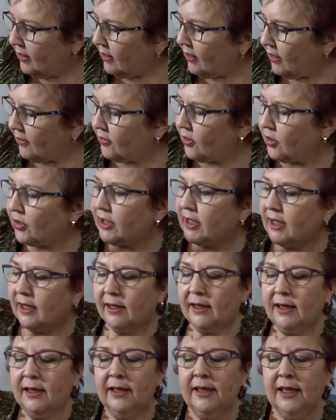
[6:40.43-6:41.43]
I've got
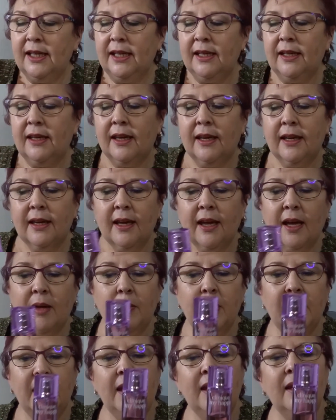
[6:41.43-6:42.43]
a Clinique
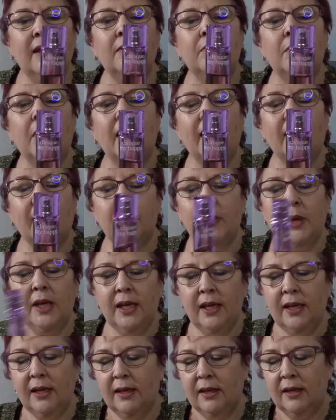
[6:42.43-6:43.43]
Happy, My
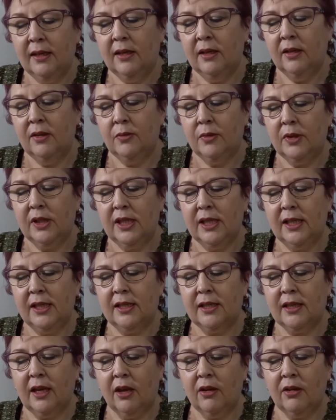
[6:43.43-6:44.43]
Happy, which
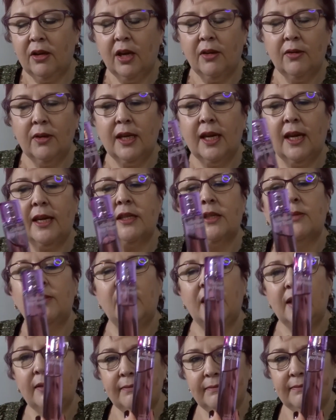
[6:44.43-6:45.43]
is cocoa and
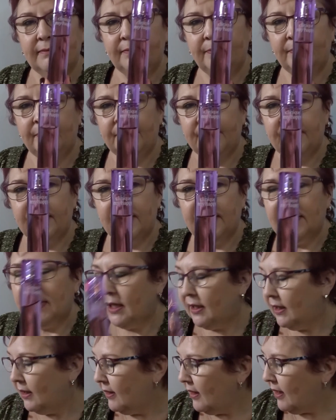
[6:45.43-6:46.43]
cashmere.
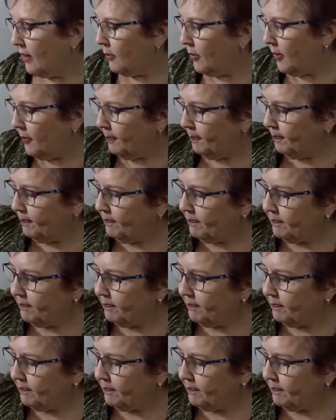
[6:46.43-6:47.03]
I like that one.